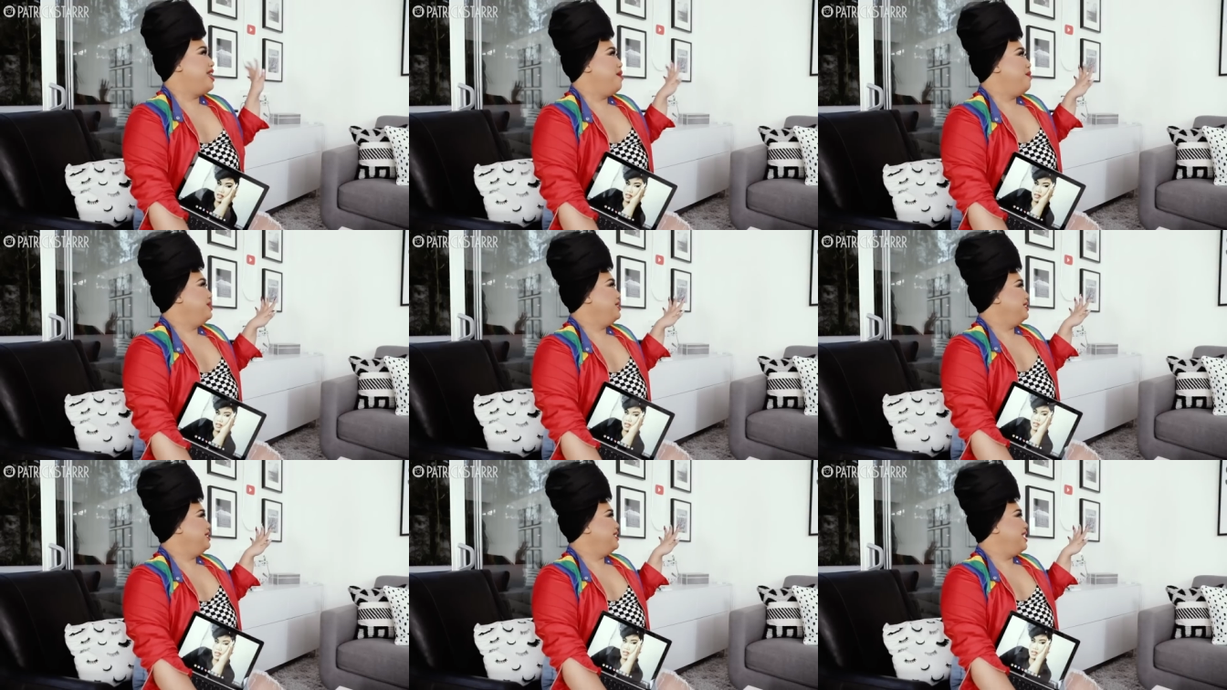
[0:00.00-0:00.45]

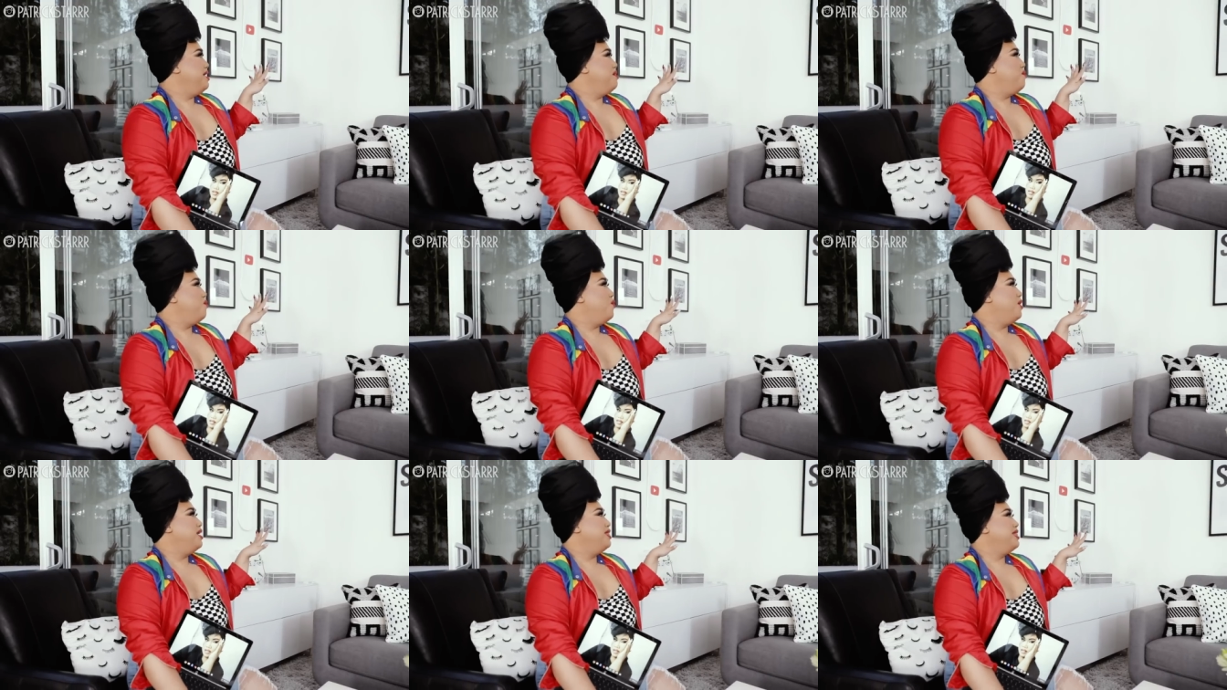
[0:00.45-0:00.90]
Can we just
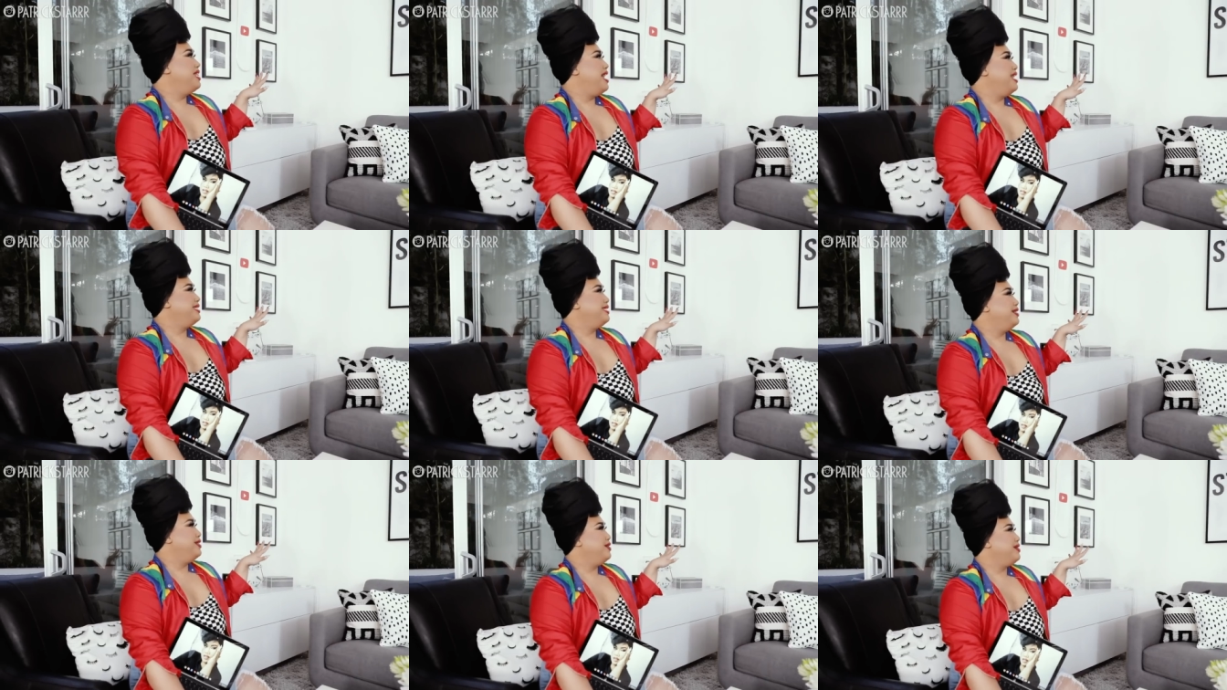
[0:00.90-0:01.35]
take one
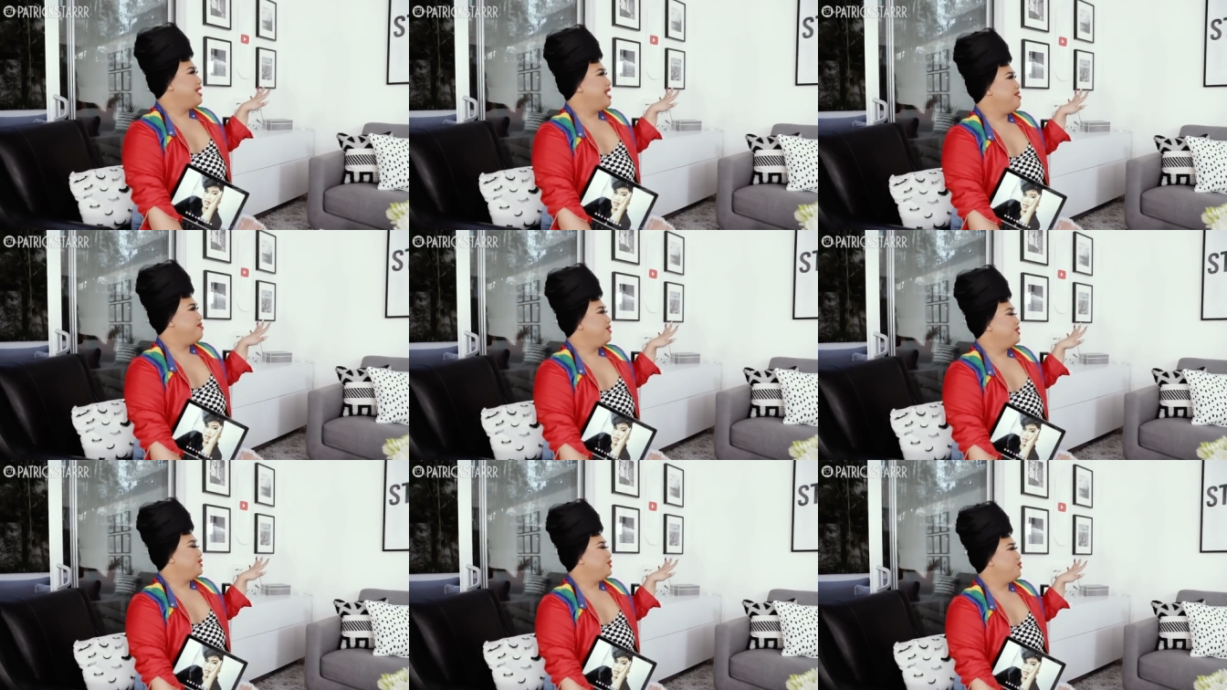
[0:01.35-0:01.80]
last look
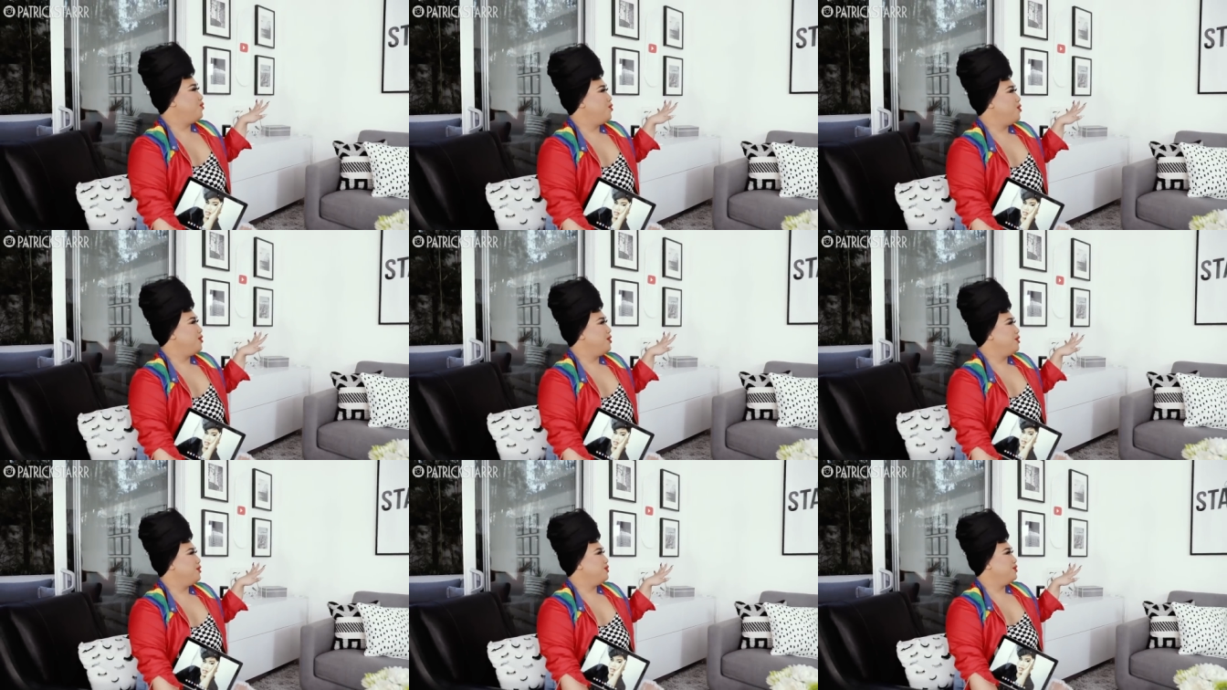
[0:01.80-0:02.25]
at this
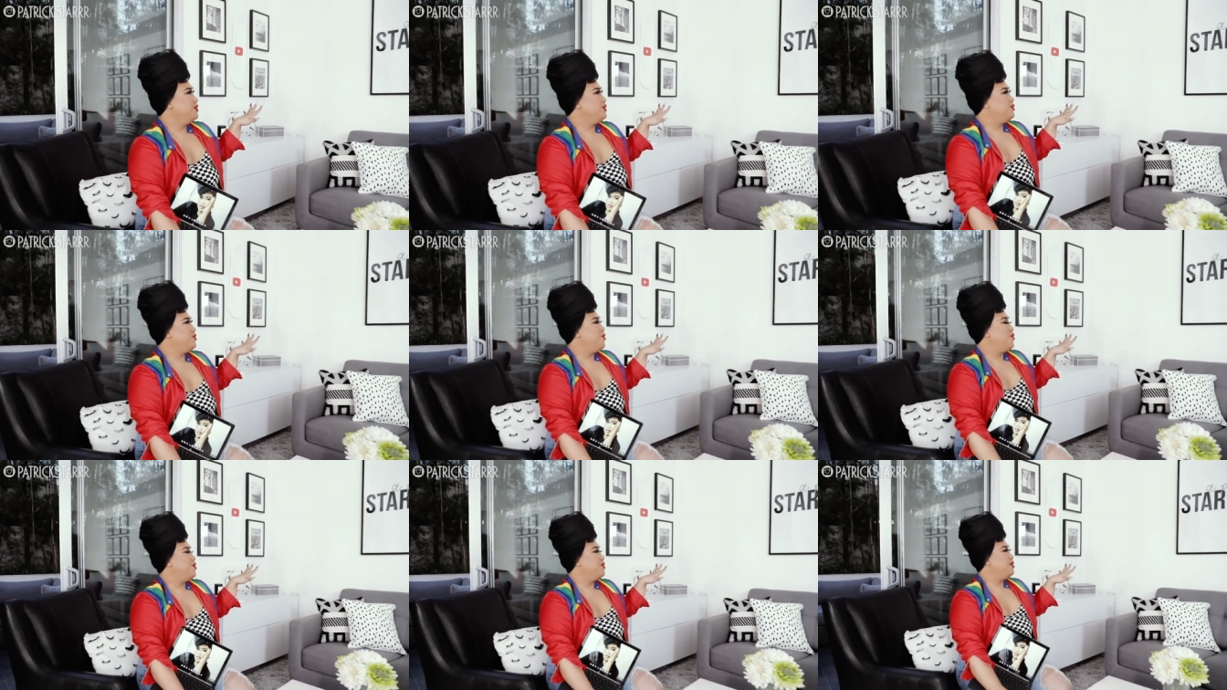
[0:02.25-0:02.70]
corner?
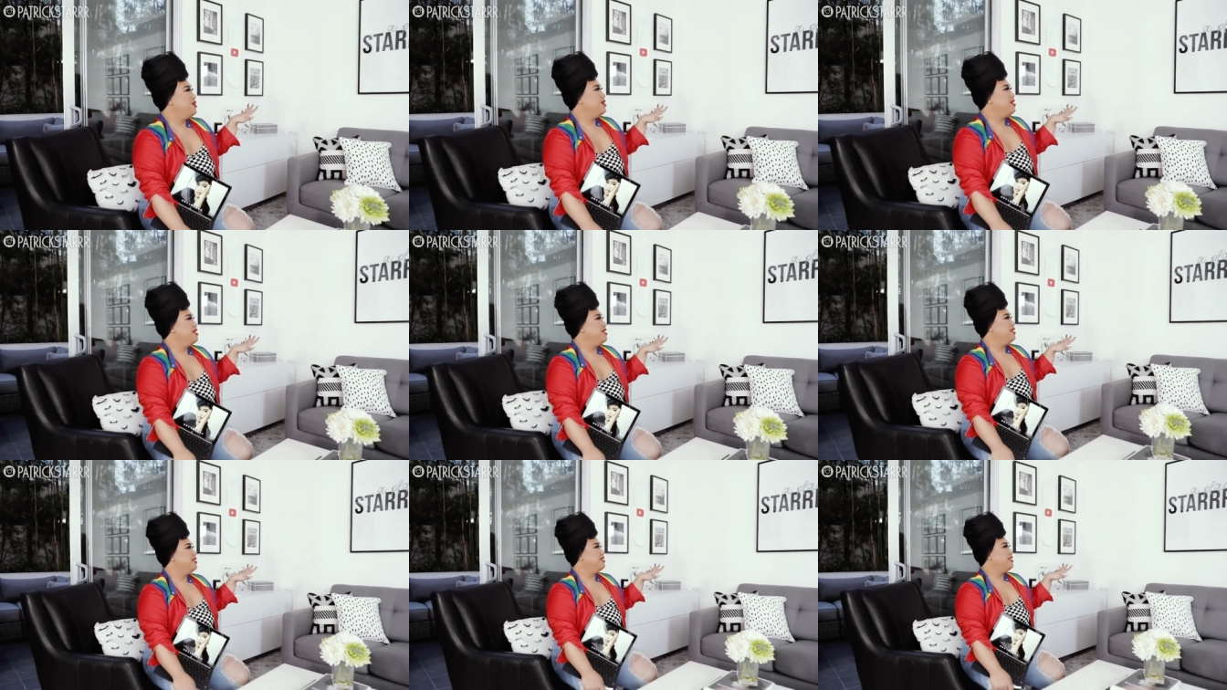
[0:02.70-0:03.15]
This
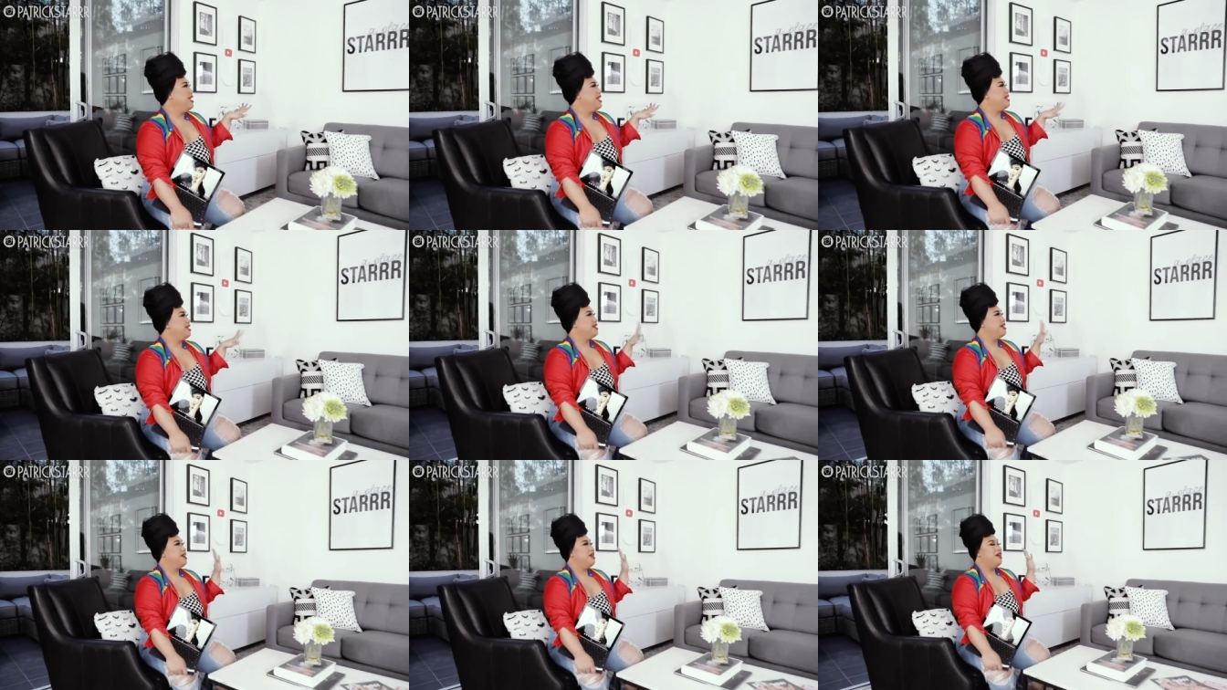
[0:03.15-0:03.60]
corner is
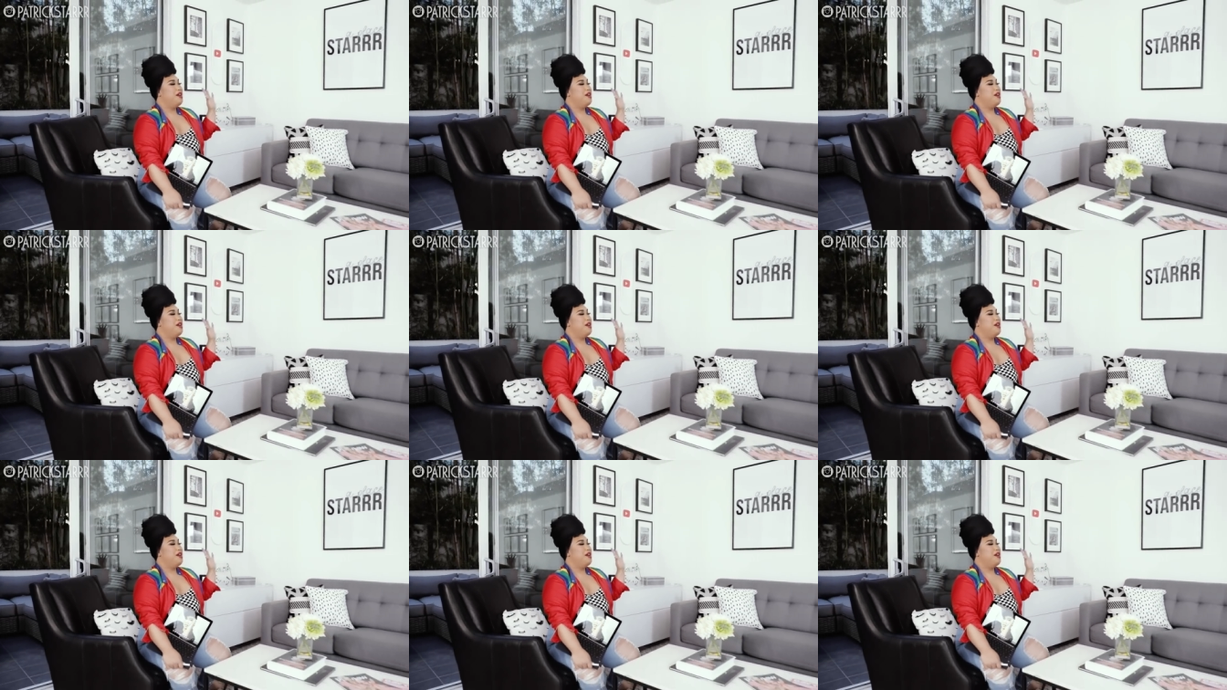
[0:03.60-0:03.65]
like